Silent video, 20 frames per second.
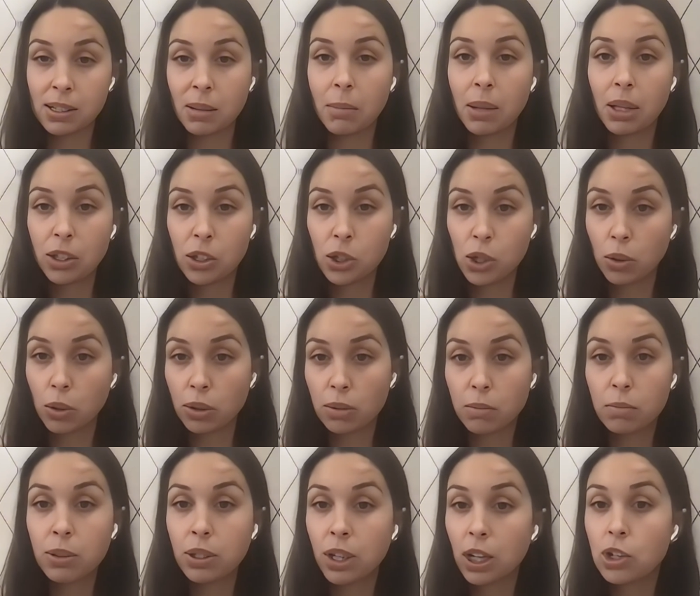the
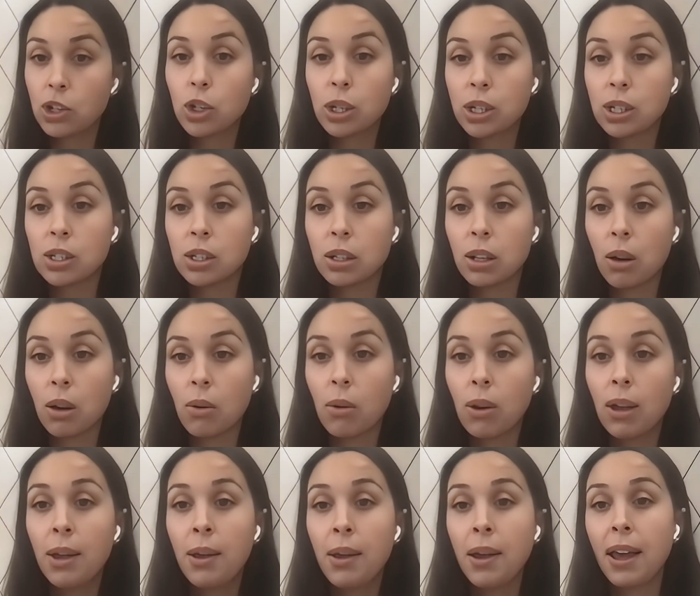melatonin production is low
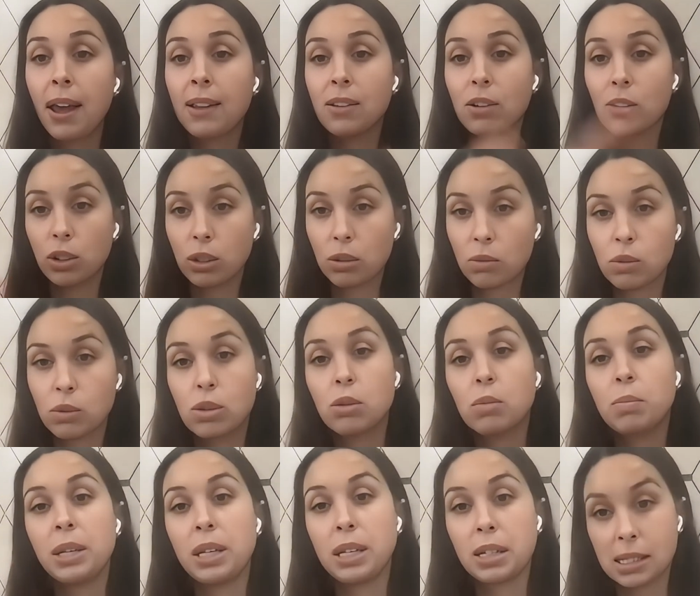and they're used to
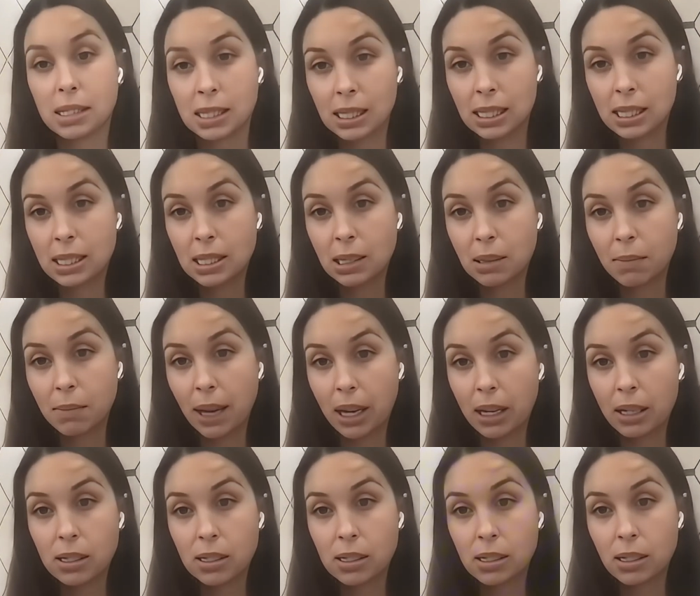being assisted
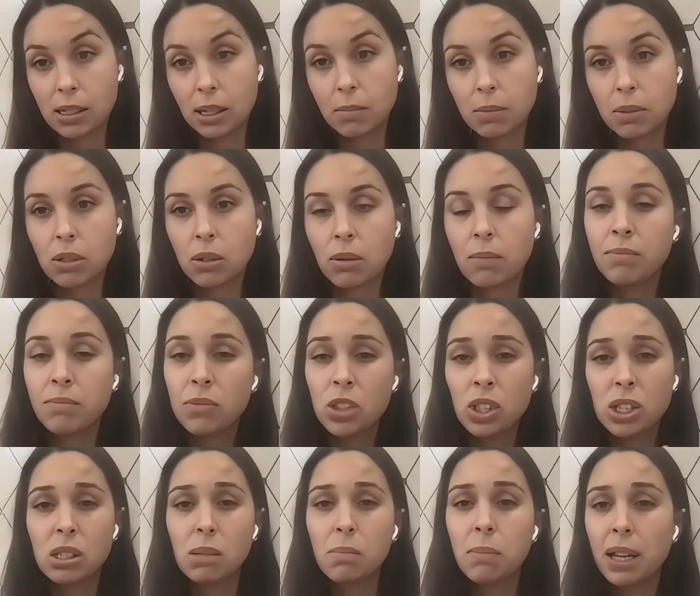back to sleep? So it
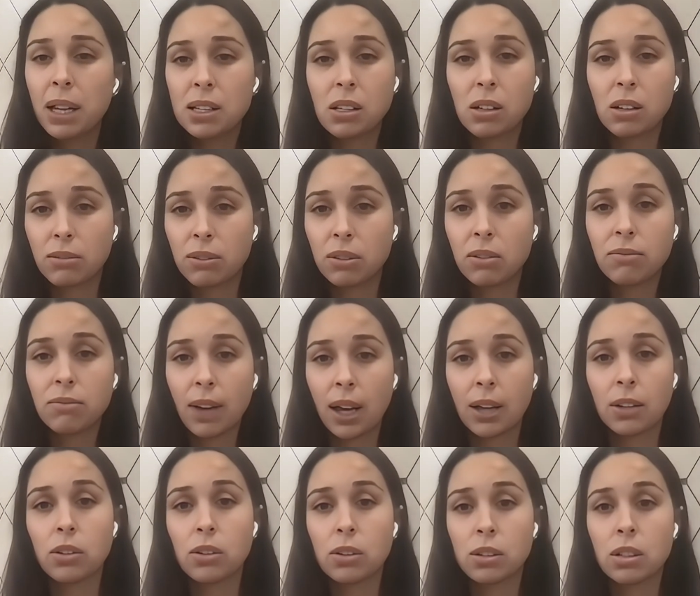just depends on a few
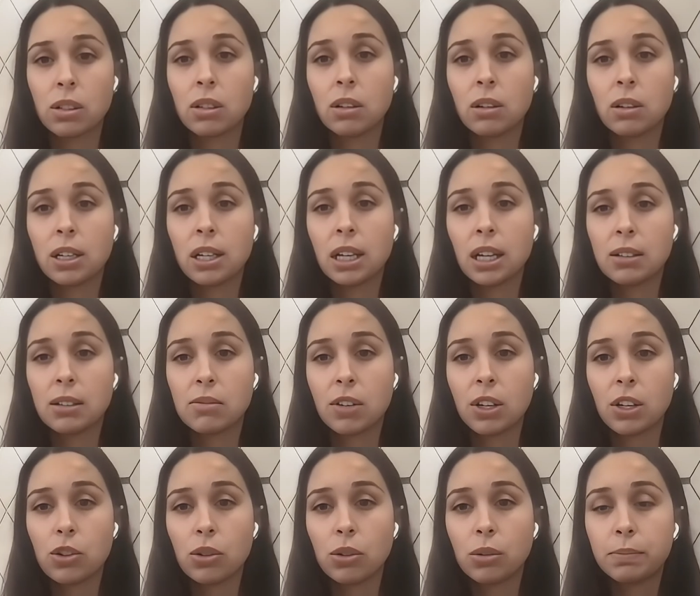factors in your case,
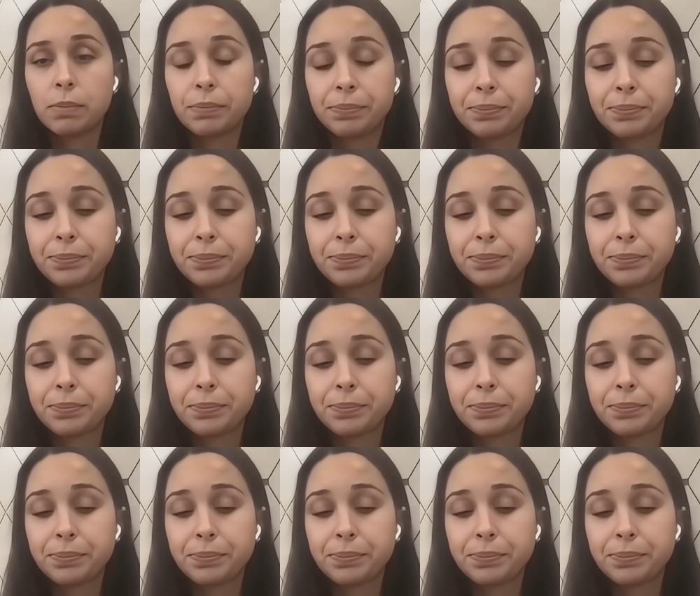Rachel.